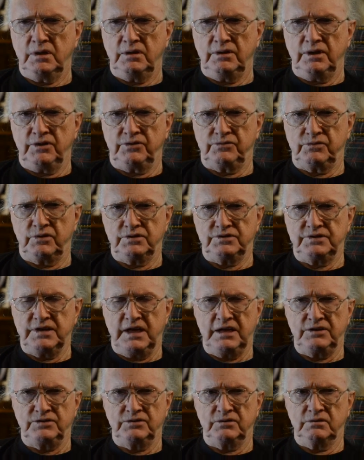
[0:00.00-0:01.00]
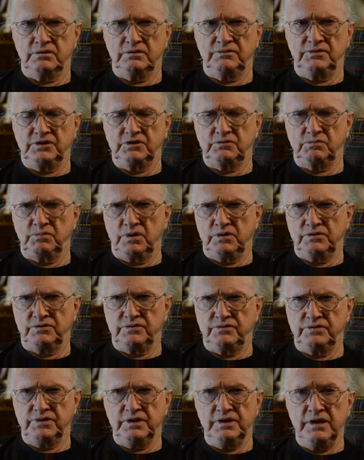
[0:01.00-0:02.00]
They throw a satchel of
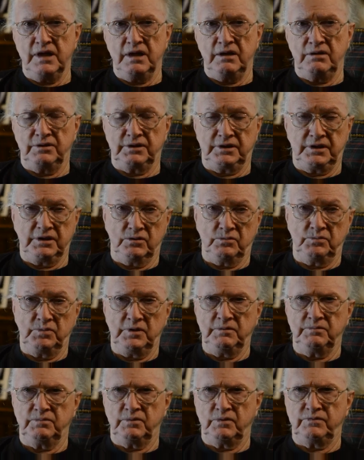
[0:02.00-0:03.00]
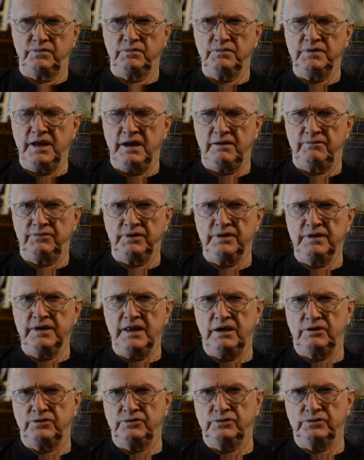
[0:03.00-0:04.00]
explosives in there to kill people from the African
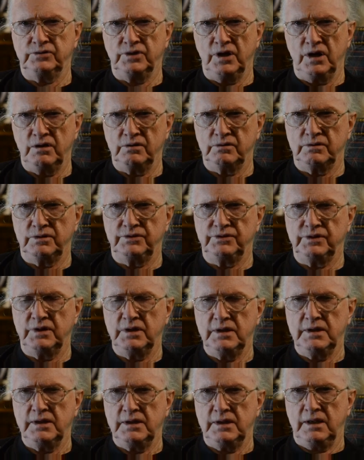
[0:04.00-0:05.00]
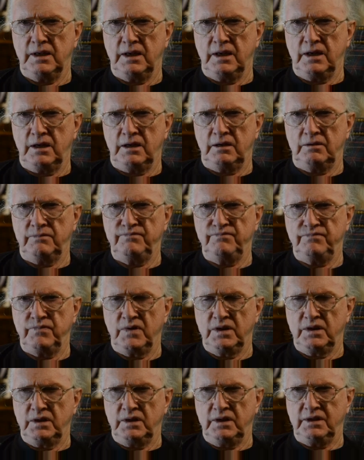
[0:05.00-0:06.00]
National Congress.
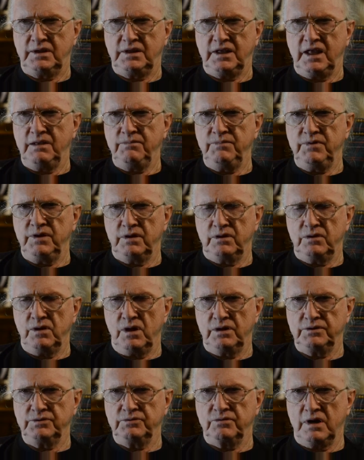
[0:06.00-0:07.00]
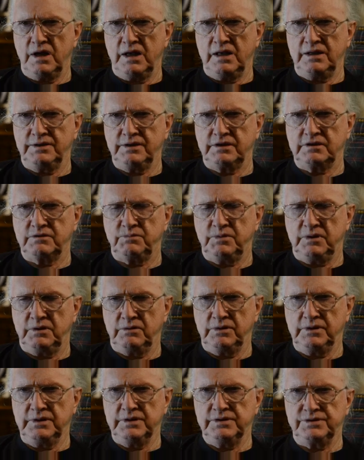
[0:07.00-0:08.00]
It gave me an on-ground
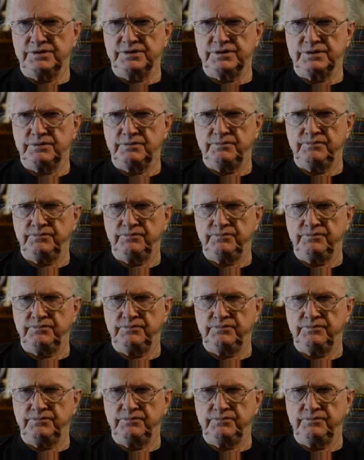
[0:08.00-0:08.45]
experience